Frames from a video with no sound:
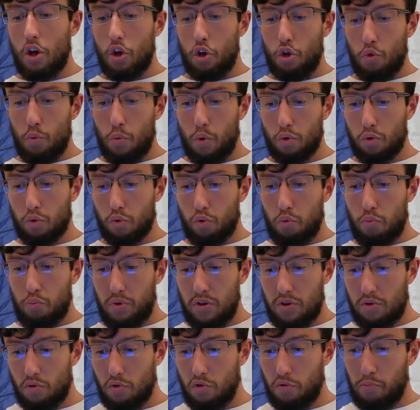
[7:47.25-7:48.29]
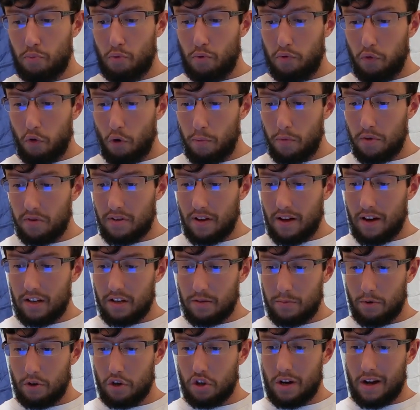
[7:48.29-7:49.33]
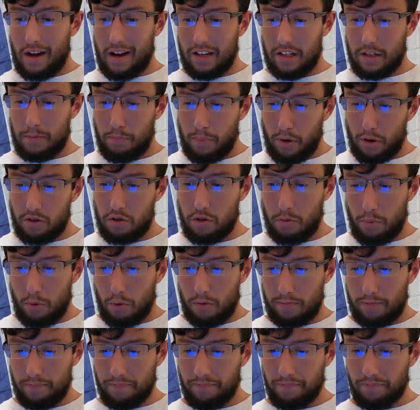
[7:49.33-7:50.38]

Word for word: You want to preserve performance as much as possible.